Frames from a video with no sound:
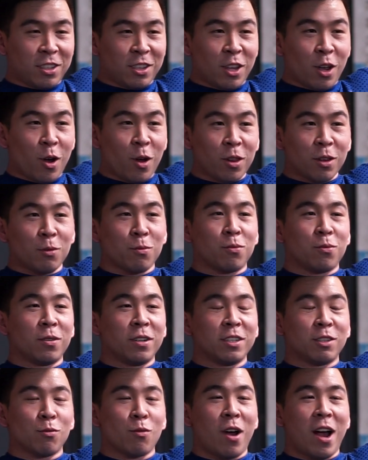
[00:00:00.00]
the only
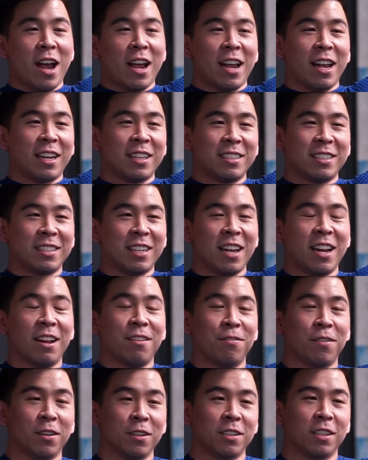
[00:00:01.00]
reason why I said
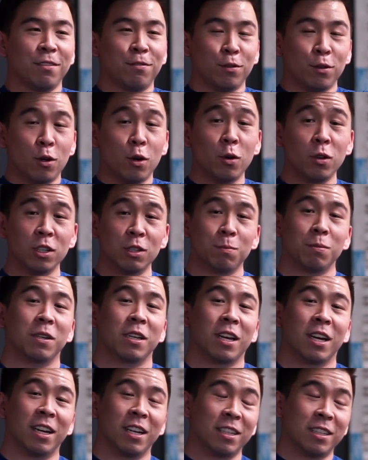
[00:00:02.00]
it felt difficult is
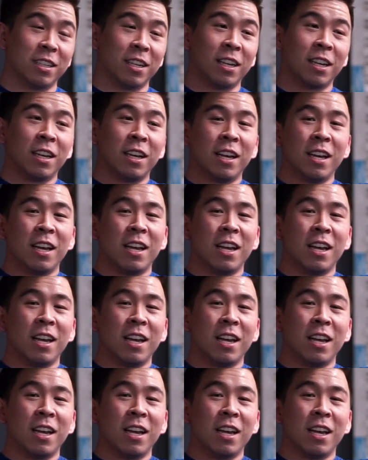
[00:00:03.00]
because